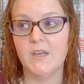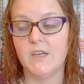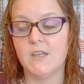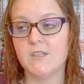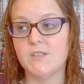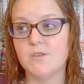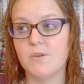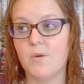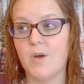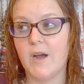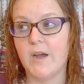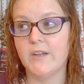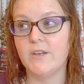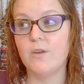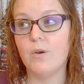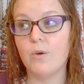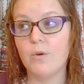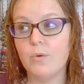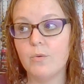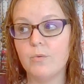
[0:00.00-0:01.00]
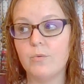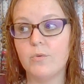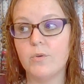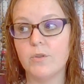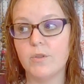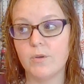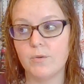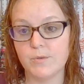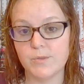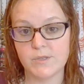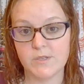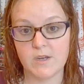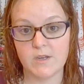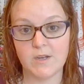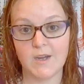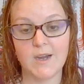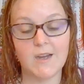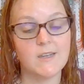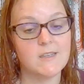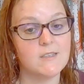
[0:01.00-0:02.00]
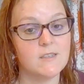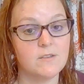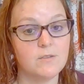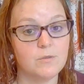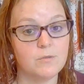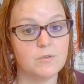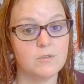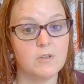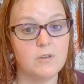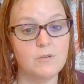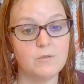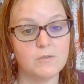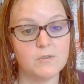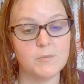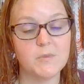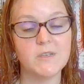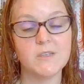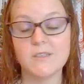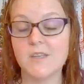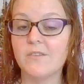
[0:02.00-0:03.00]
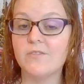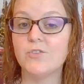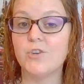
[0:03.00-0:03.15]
And so I know those highs and those lows because I've